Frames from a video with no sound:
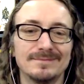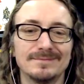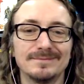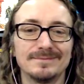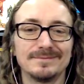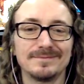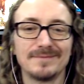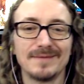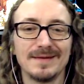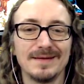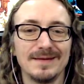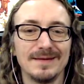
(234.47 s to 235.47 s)
Mm-hmm.
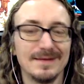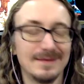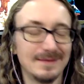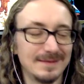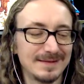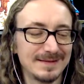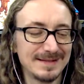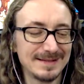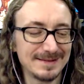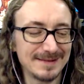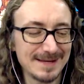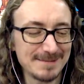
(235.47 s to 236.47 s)
Yeah, I think
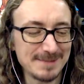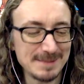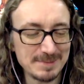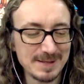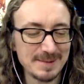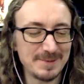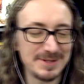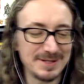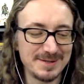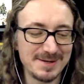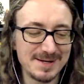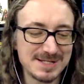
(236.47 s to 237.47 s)
a lot of people probably
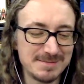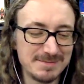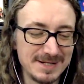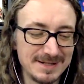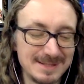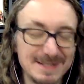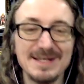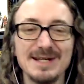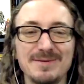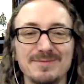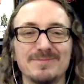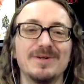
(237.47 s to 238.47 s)
underestimate. They
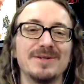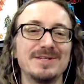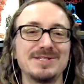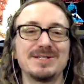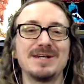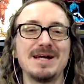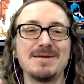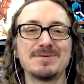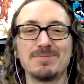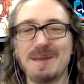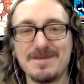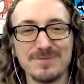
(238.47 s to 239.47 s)
think, well, these games,
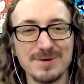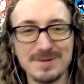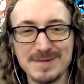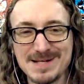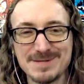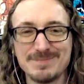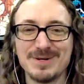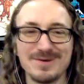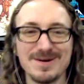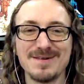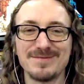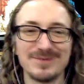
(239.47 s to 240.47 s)
platform games, have been
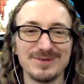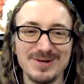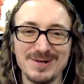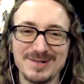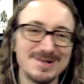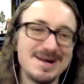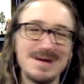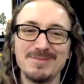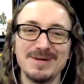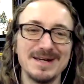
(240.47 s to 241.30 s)
around for a long time.